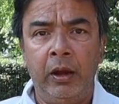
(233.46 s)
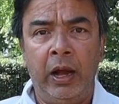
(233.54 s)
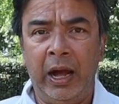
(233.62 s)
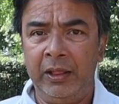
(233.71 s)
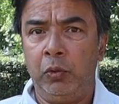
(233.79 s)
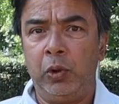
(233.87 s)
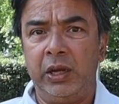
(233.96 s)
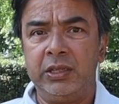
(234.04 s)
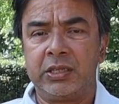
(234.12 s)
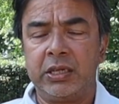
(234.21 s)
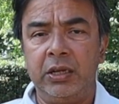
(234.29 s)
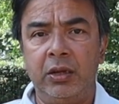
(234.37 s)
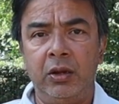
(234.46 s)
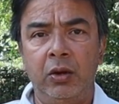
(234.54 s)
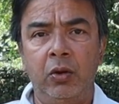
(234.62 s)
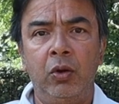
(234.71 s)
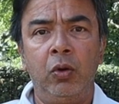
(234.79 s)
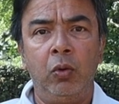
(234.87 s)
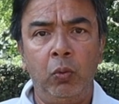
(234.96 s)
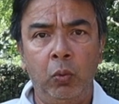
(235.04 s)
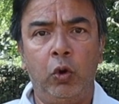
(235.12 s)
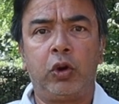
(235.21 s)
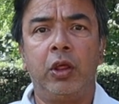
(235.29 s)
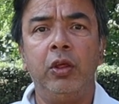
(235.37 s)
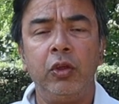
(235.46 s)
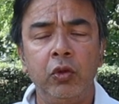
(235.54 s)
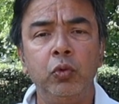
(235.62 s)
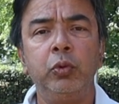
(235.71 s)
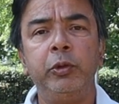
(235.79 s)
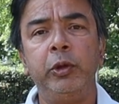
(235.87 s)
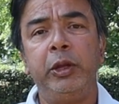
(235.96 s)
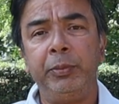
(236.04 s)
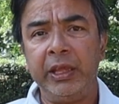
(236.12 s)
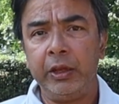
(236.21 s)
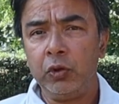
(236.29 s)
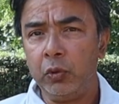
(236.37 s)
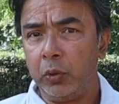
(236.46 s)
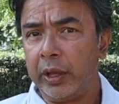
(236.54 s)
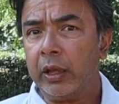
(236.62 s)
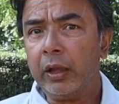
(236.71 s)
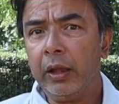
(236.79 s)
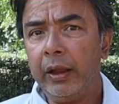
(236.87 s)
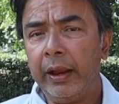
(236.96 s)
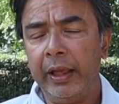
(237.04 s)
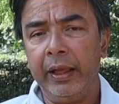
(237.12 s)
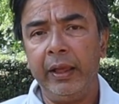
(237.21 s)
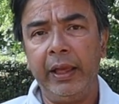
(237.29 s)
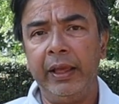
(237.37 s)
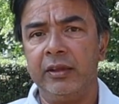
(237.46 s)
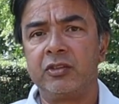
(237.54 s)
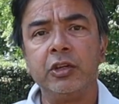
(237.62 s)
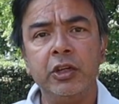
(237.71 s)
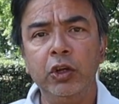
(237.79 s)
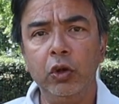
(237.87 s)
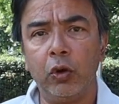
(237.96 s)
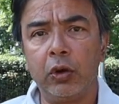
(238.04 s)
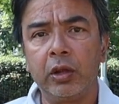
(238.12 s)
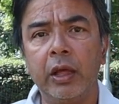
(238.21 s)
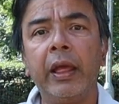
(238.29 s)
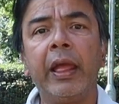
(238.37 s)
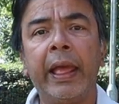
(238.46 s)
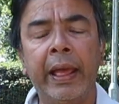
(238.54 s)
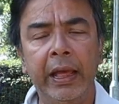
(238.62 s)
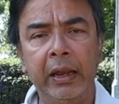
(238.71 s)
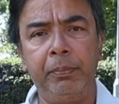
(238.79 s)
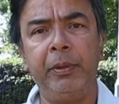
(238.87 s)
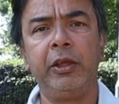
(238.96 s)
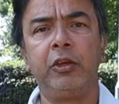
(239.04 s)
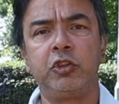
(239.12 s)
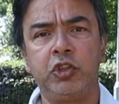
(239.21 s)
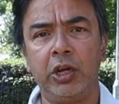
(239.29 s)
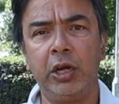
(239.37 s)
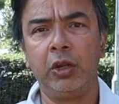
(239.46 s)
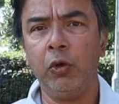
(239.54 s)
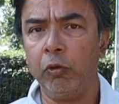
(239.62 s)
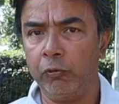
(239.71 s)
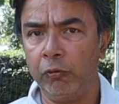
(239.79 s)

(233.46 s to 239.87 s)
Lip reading: Otherwise, what you will be doing is not helping your child go